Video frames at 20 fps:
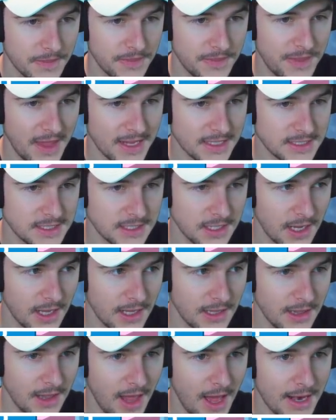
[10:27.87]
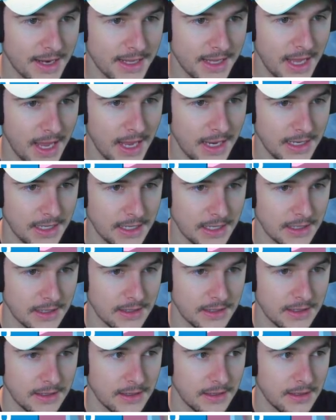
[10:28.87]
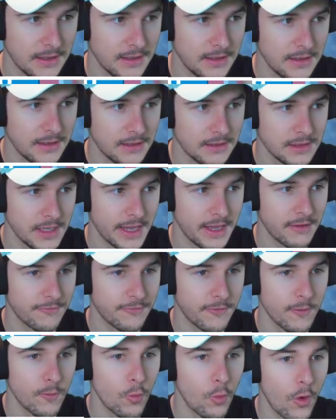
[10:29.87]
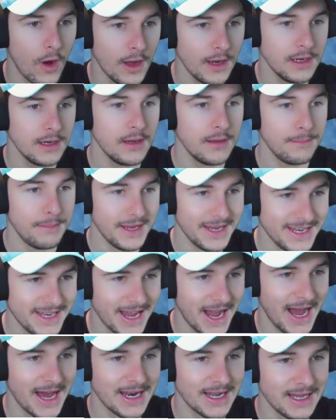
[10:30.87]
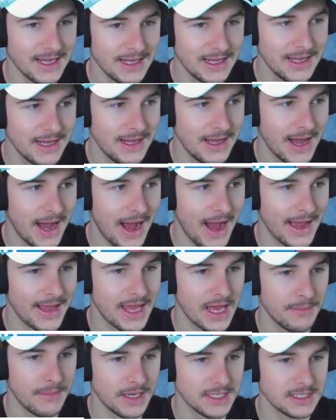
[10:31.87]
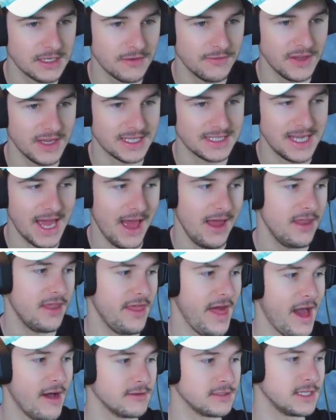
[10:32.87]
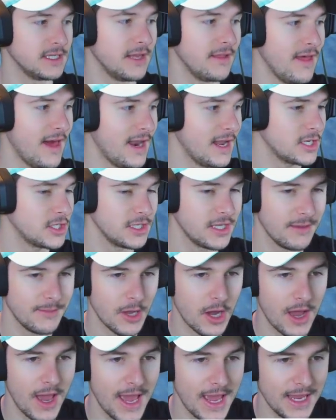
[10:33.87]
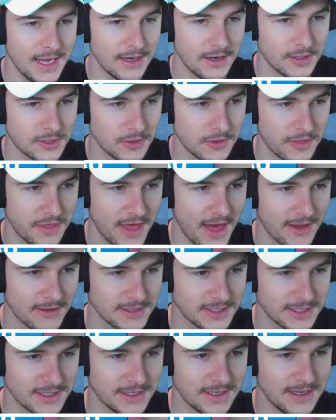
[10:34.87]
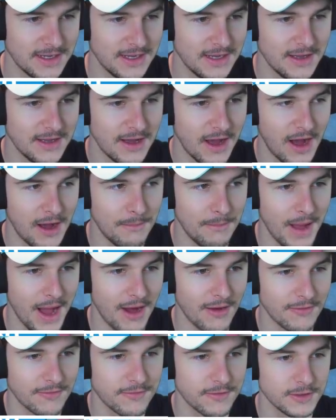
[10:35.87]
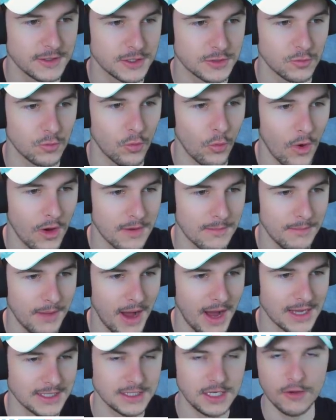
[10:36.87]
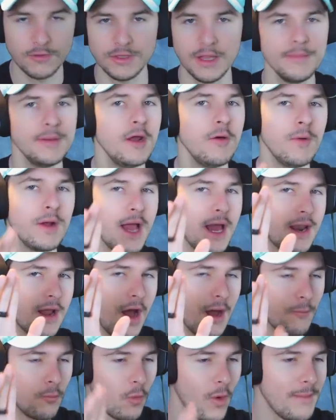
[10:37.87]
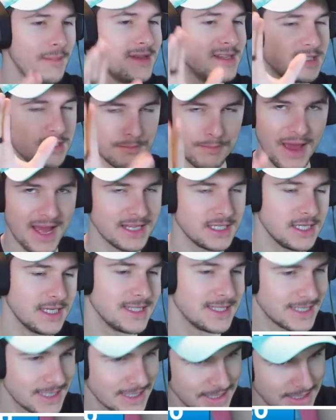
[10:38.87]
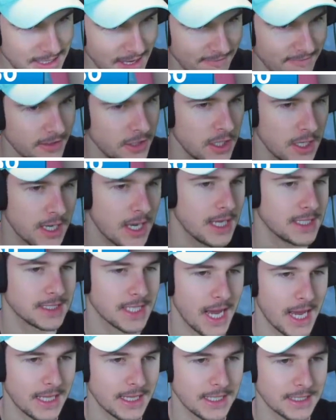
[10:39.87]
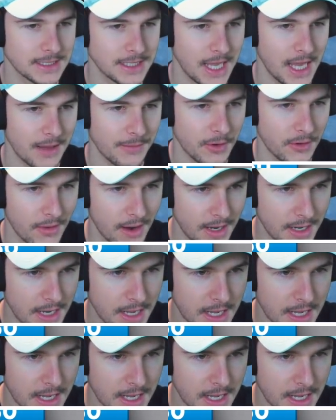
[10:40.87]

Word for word: That's a lot of candy. Like from one pinata, I get myself like 10,000 and that actually gave me 800,000 amount for just one boss. Yo, let me know what kind of weapons and pets and stuff you guys got in this game, all right?